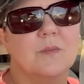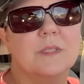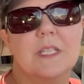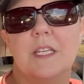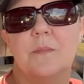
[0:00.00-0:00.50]

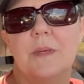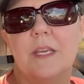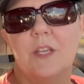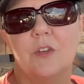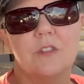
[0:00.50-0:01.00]
was going to be
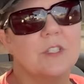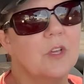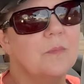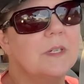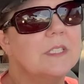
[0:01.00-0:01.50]
your
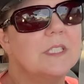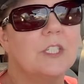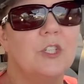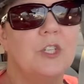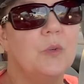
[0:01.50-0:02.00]
slow months
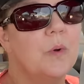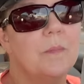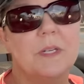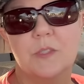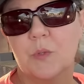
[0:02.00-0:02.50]
and you knew what
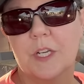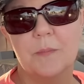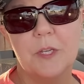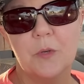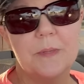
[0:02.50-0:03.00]
months were going to
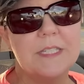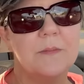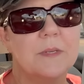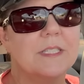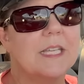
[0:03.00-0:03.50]
be your busy
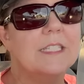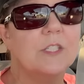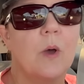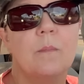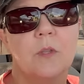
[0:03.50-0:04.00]
months. And
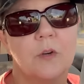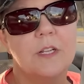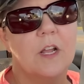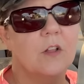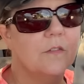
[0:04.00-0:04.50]
so I'm
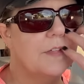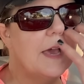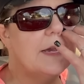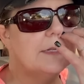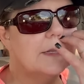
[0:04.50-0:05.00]
learning all of
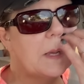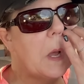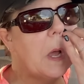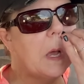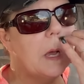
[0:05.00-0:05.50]
that.
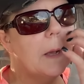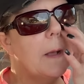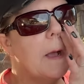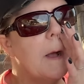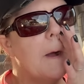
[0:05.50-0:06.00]

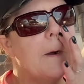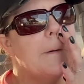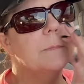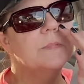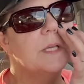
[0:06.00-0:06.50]

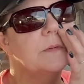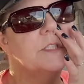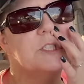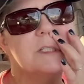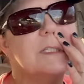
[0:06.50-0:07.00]
Um, so it's
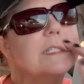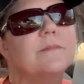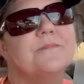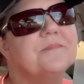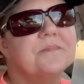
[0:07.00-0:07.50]
just,
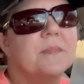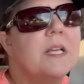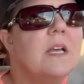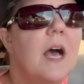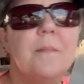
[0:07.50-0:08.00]

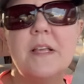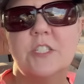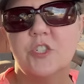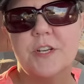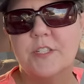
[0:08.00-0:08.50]
I'm not
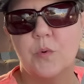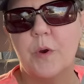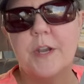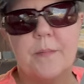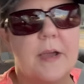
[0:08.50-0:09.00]
stressed or
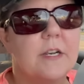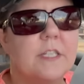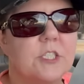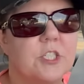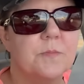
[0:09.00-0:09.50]
worried about it.
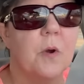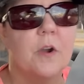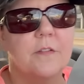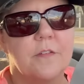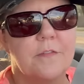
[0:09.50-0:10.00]
It's just part
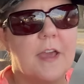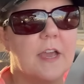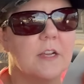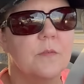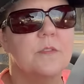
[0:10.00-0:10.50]
of the
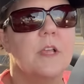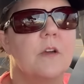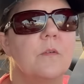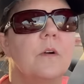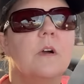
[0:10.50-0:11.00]
fact.
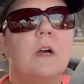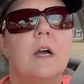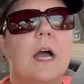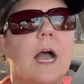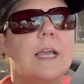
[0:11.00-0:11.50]
So
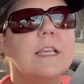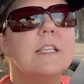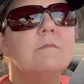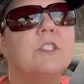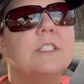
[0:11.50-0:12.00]
I guess
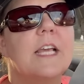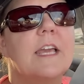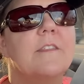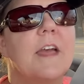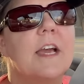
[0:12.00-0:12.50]
I'm just
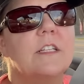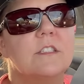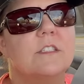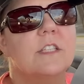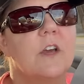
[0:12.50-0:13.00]
saying that.
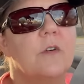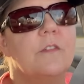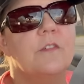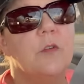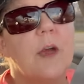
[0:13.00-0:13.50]
So
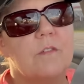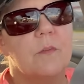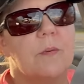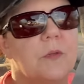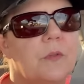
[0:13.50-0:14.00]
if you have a
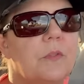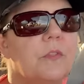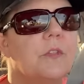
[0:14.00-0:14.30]
booth